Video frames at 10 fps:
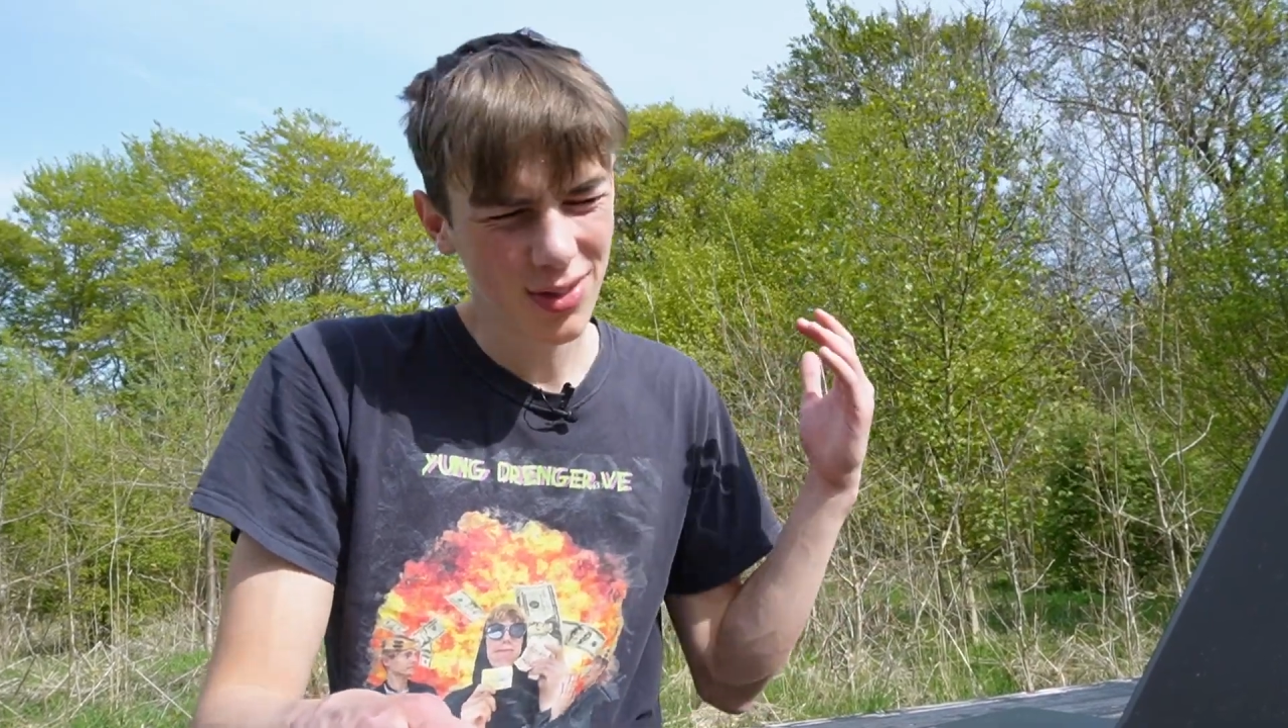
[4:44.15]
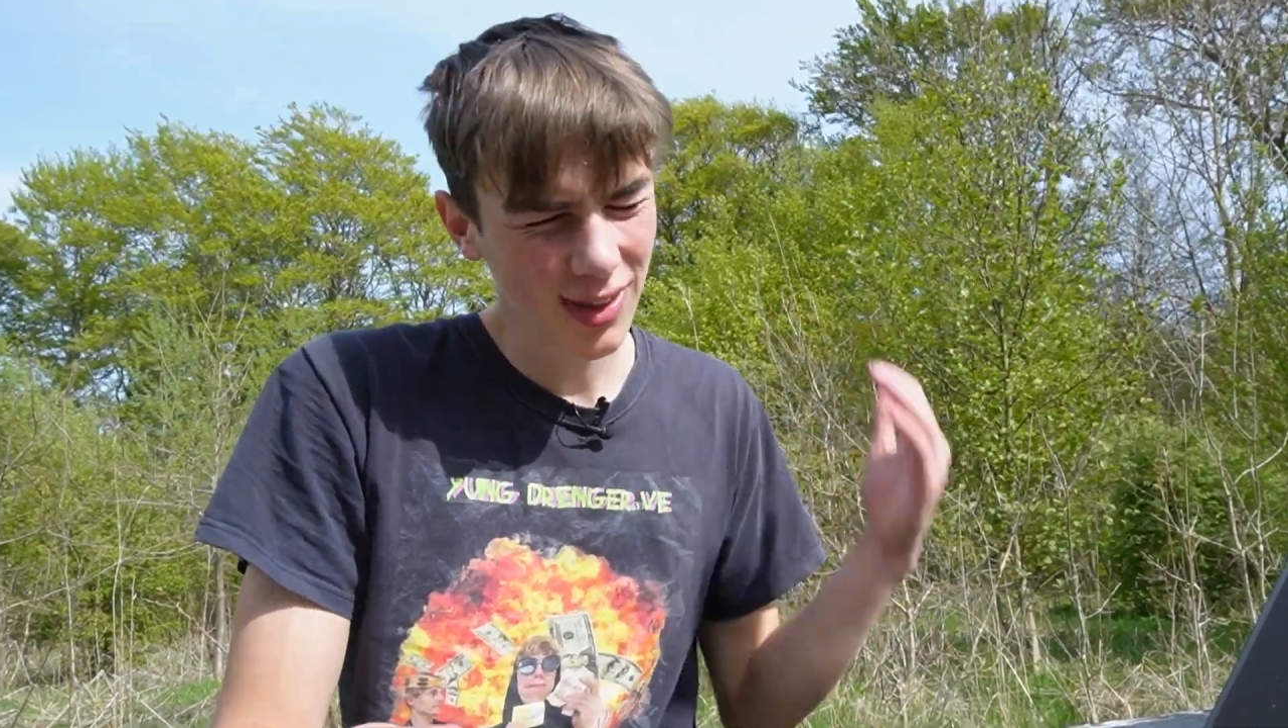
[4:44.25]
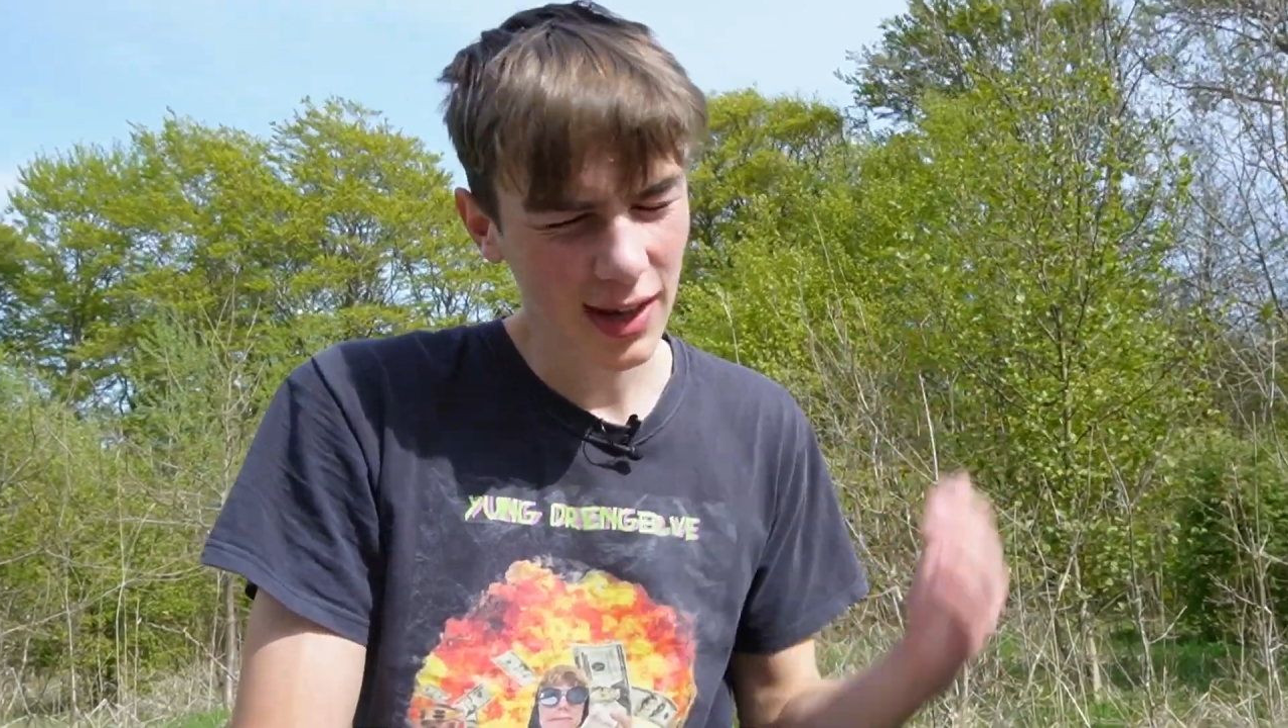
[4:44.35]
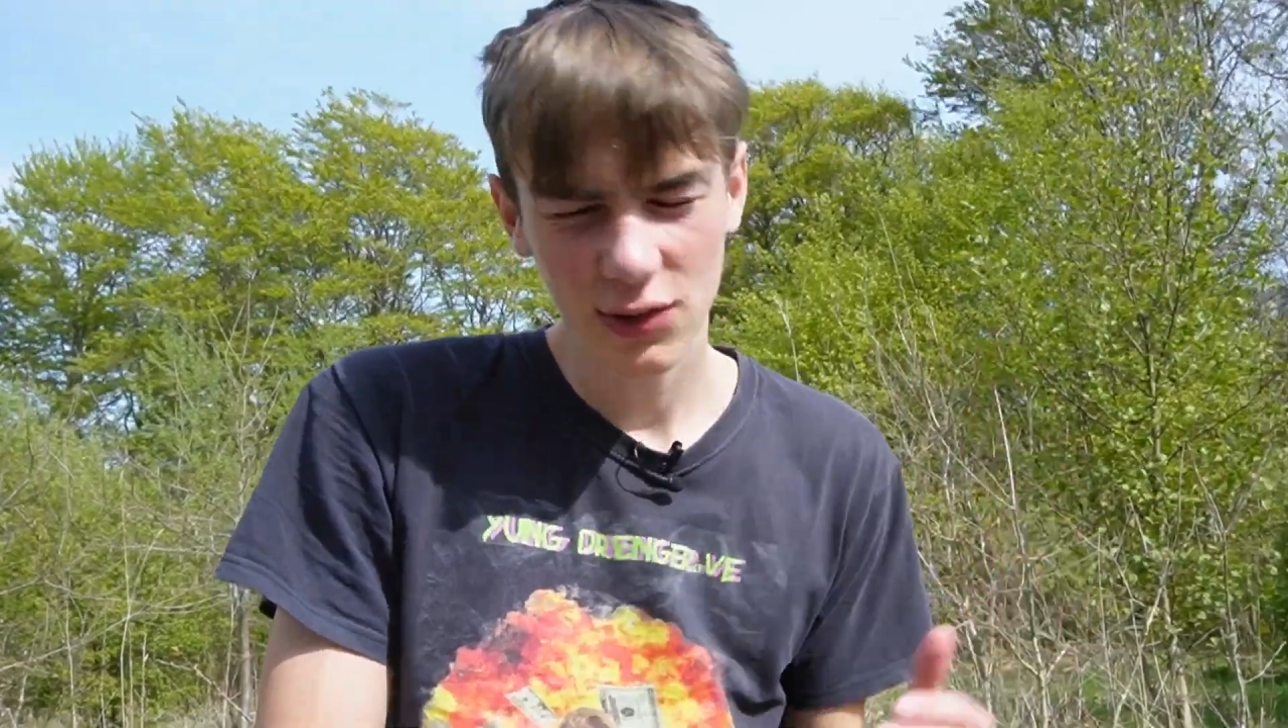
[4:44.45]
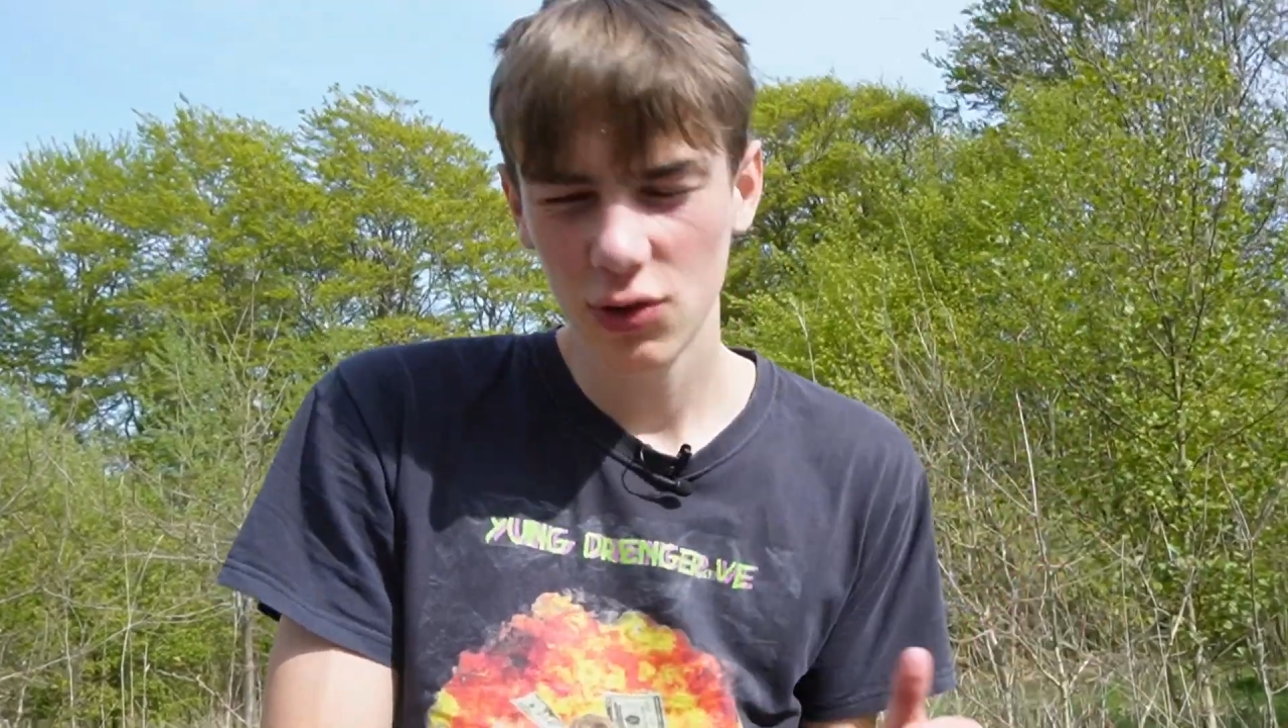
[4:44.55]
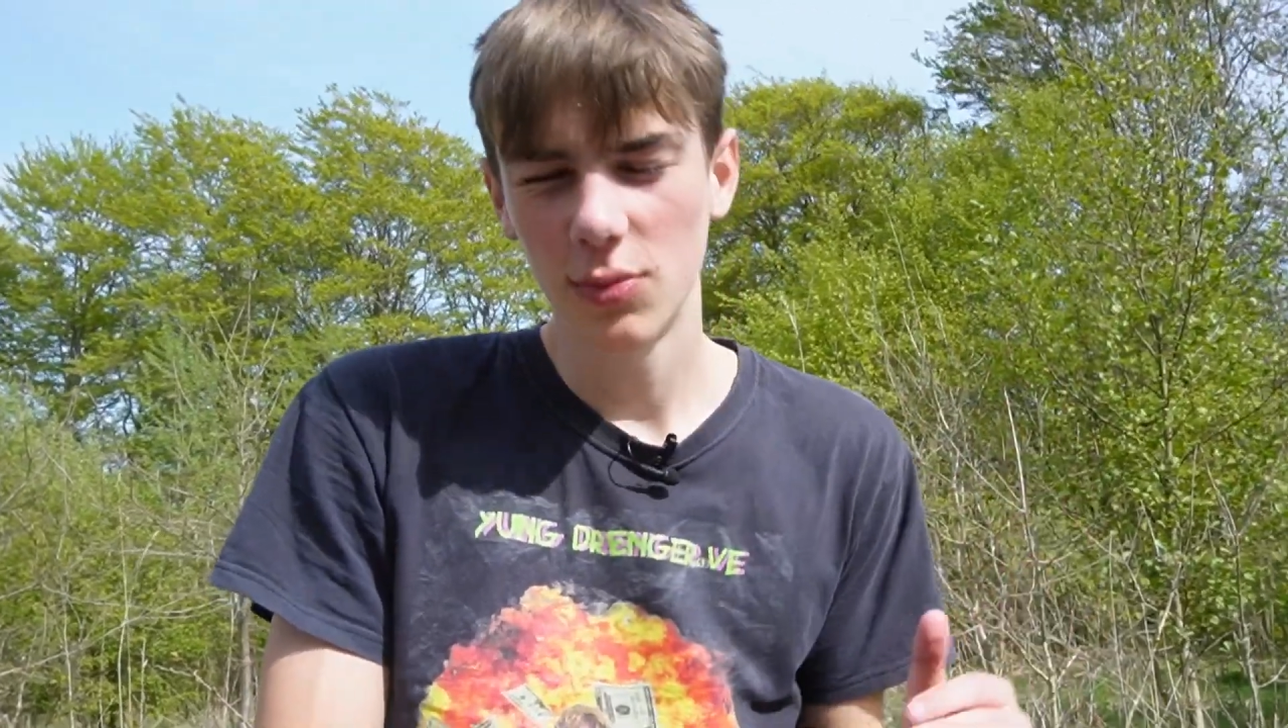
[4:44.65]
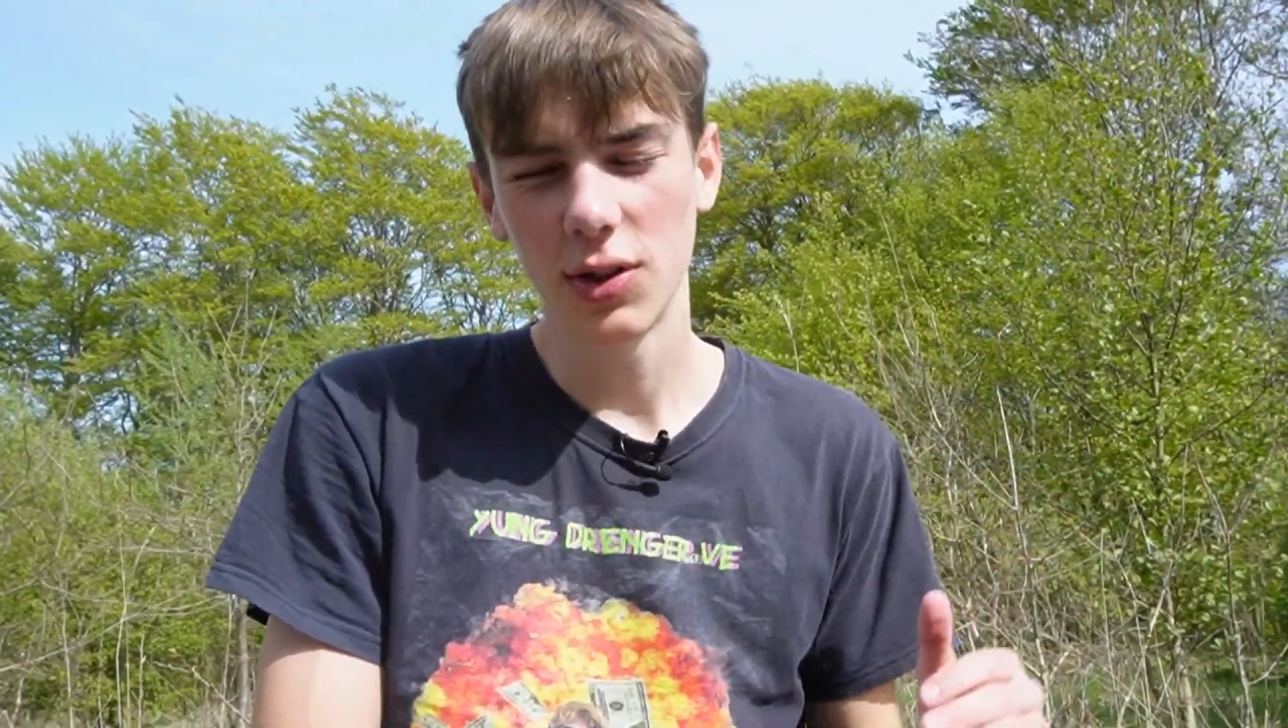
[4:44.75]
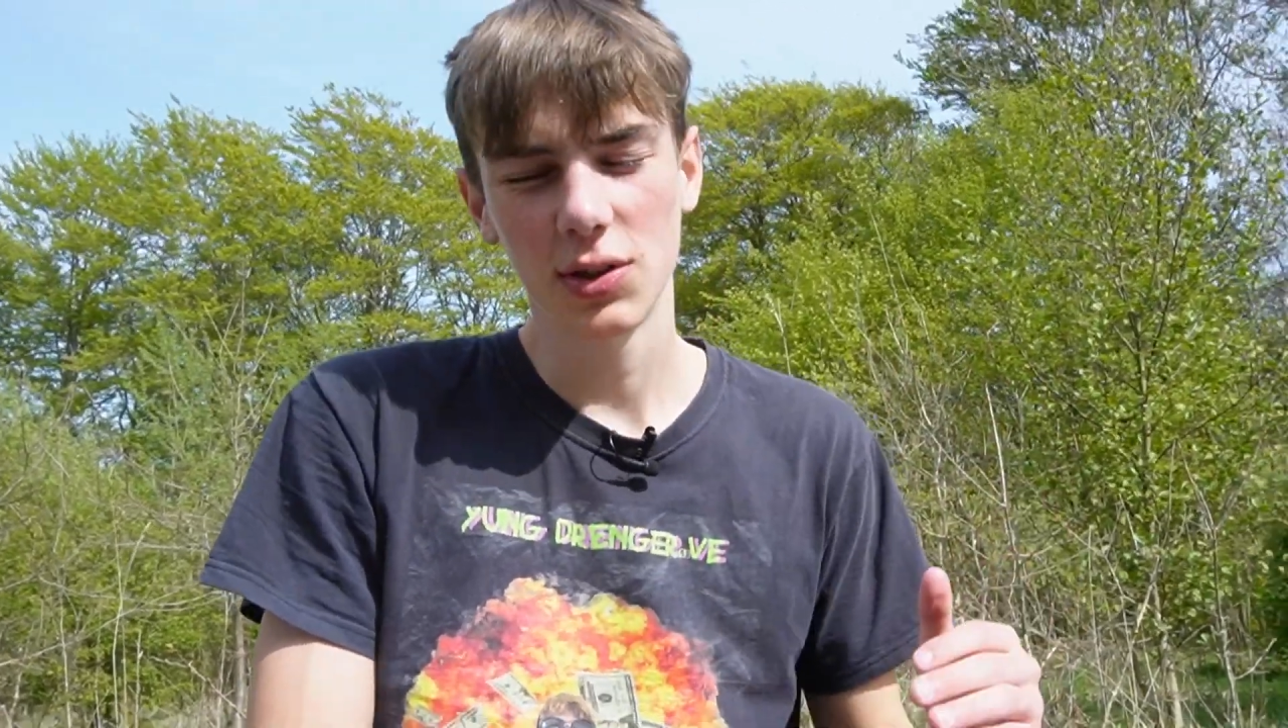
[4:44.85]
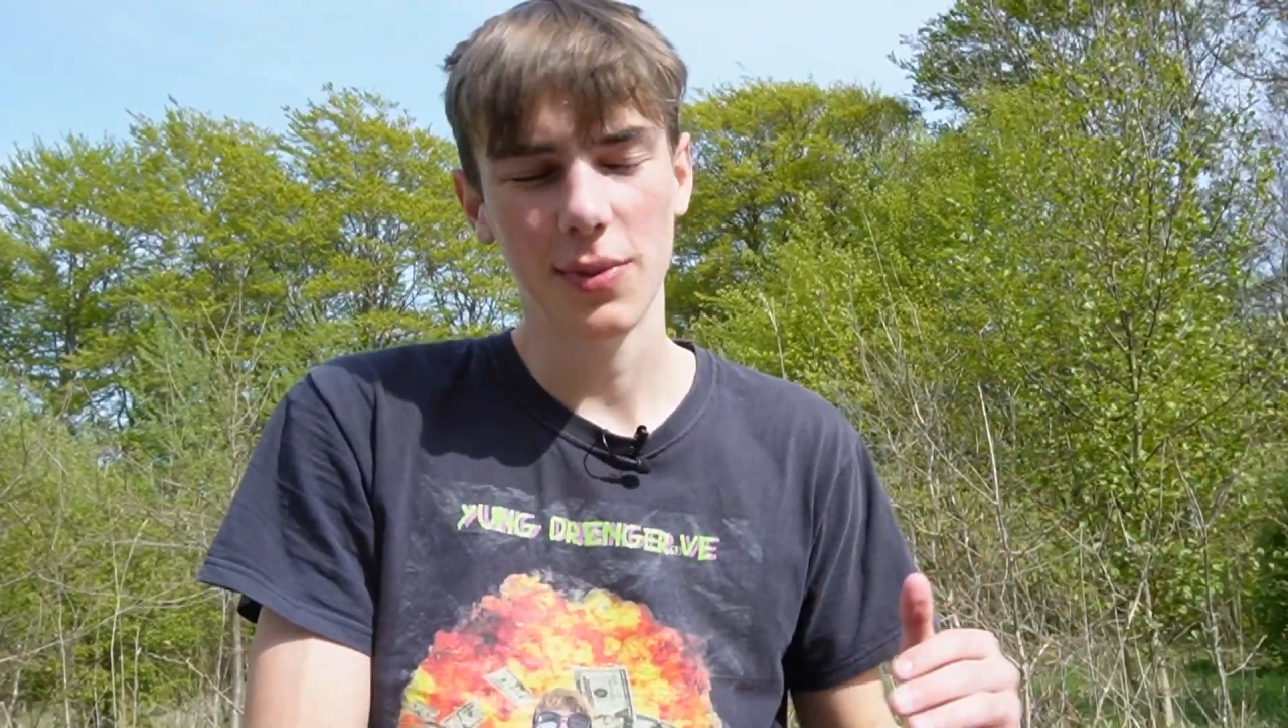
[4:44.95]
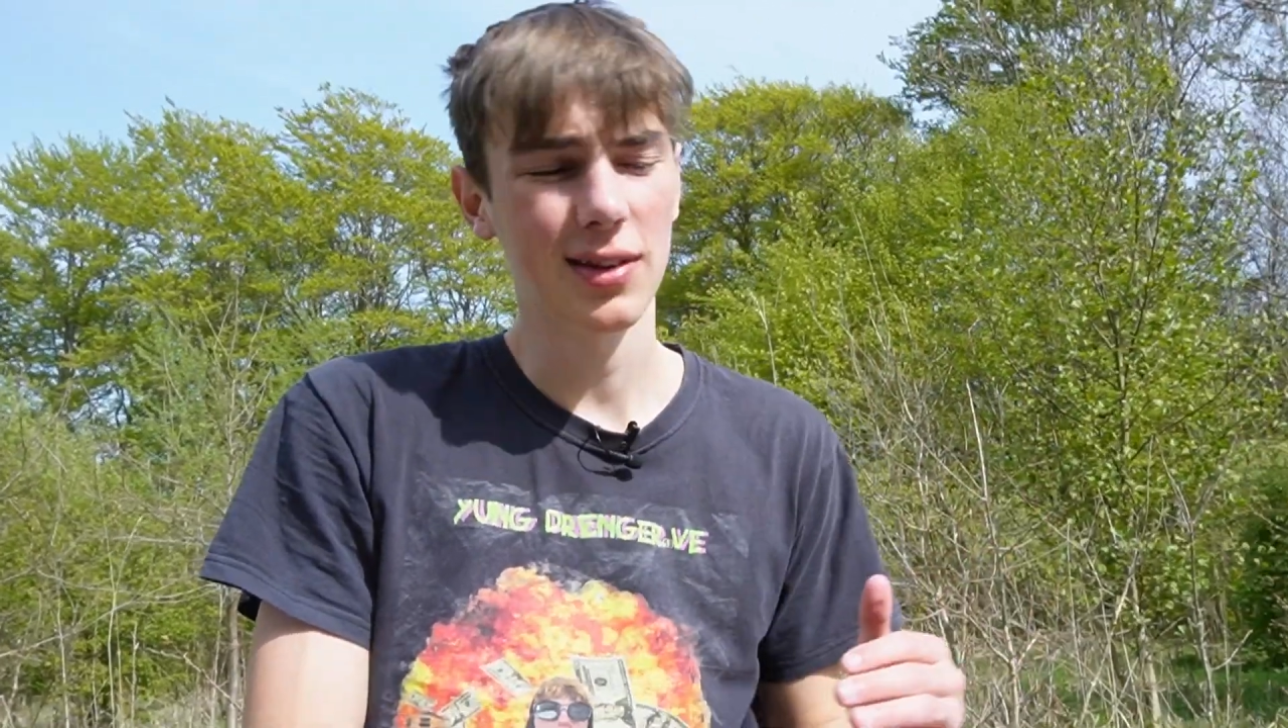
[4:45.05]
think too
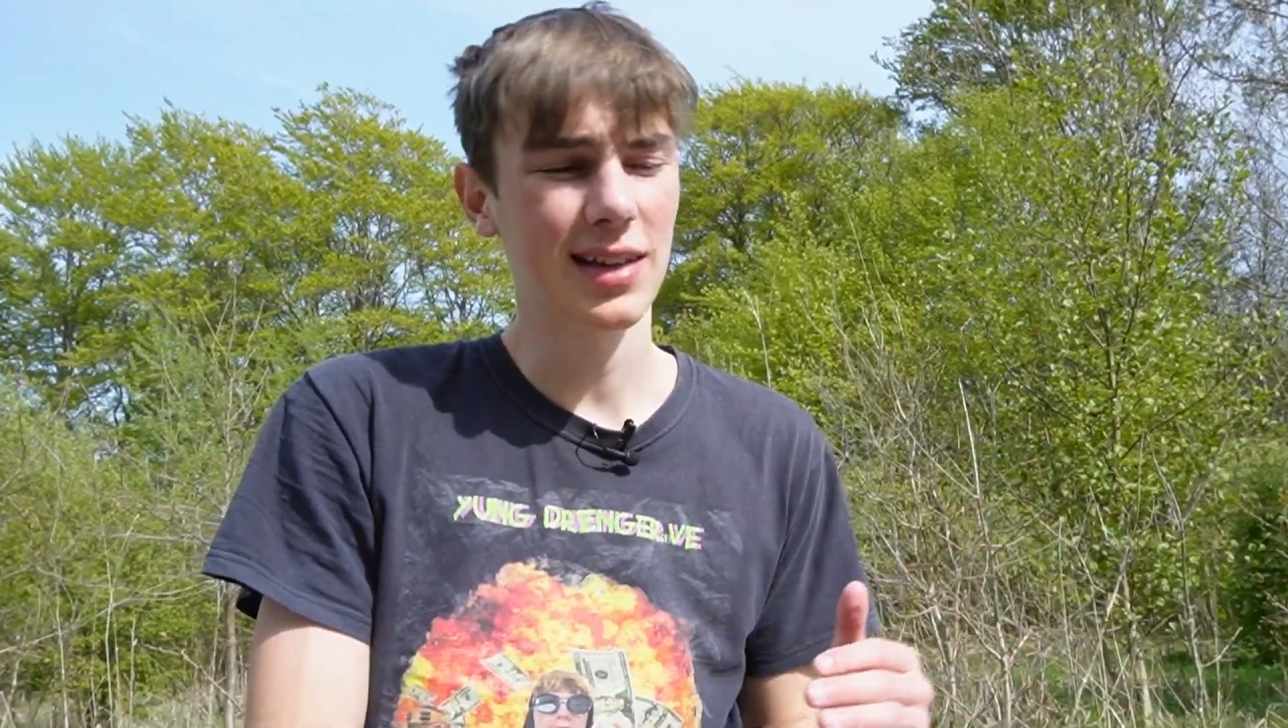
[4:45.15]
much about